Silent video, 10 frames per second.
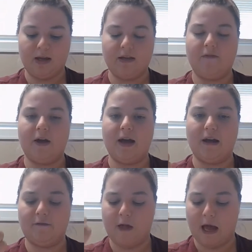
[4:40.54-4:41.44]
And if I
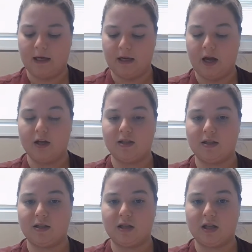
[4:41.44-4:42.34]
have that
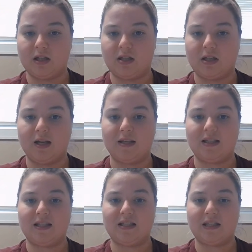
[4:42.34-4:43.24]
s
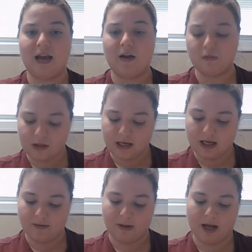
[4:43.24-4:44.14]
sound
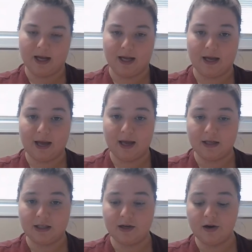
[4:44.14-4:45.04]
in my
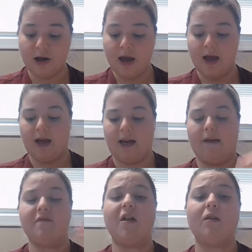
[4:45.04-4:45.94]
hand here, and I
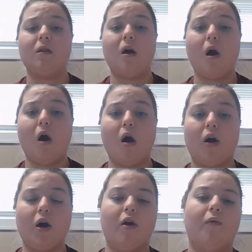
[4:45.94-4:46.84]
have the
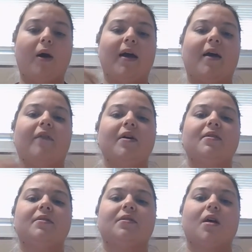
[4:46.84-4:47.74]
long O, I have
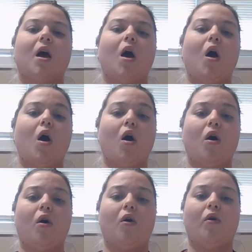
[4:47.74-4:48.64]
s
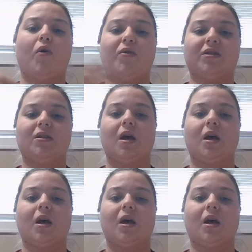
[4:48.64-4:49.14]
O,